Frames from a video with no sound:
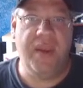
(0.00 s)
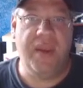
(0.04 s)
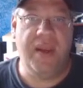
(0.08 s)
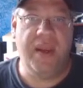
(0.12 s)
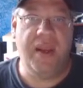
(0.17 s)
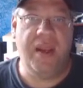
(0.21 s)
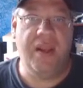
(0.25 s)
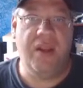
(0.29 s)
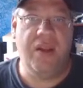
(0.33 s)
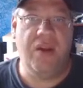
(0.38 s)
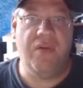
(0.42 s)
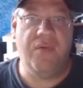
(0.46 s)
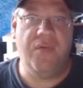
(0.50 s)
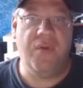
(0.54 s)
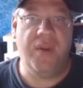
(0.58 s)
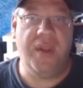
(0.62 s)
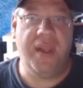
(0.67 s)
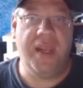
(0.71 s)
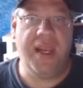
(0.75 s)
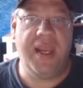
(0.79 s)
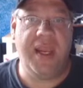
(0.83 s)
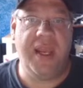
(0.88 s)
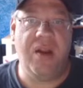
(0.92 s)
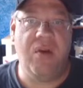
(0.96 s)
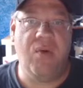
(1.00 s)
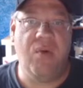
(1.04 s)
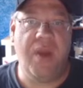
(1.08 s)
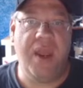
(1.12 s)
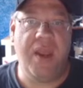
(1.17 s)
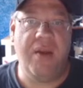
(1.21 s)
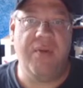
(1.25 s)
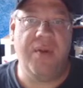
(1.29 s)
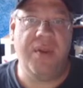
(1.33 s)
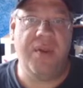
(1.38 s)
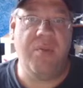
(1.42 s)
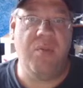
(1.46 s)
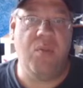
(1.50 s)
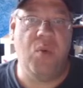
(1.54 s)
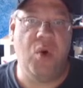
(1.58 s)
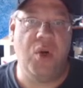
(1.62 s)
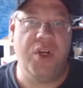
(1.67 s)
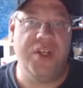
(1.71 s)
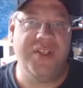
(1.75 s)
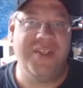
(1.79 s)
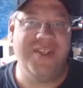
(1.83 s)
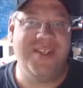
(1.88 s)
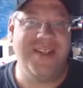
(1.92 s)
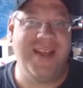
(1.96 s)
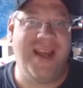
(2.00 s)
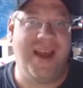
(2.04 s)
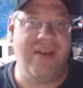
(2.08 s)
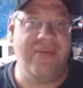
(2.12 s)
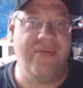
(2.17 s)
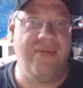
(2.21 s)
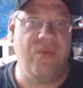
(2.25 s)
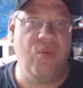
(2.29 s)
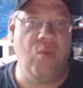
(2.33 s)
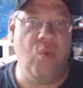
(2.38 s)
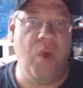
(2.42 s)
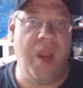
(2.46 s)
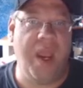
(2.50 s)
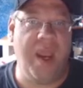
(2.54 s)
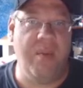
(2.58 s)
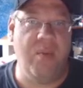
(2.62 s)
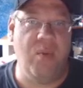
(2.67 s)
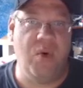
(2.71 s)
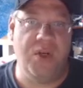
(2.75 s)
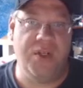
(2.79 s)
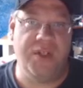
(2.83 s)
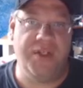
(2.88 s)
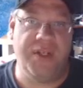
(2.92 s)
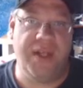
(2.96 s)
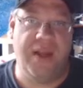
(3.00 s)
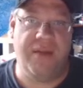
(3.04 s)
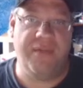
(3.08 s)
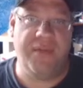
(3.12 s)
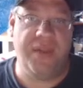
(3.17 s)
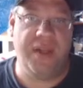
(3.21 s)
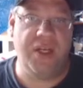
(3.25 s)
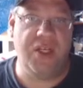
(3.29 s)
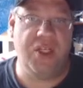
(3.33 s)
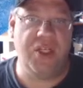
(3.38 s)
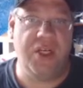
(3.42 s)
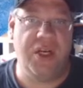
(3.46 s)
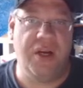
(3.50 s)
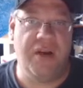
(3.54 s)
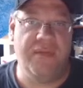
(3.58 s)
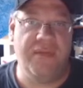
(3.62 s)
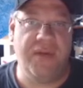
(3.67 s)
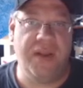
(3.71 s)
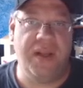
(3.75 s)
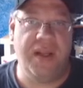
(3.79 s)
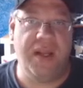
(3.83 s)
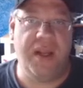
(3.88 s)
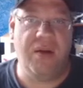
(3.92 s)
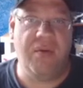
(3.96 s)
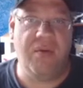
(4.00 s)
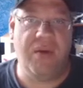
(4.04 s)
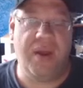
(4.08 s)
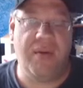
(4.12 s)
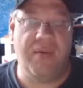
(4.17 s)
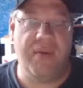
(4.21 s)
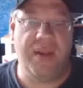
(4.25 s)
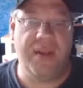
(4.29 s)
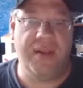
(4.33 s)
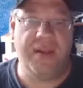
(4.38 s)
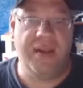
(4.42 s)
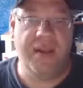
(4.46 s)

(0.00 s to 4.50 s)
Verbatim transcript: and therefore they get away with more stuff, way more stuff than a sheriff could get away with.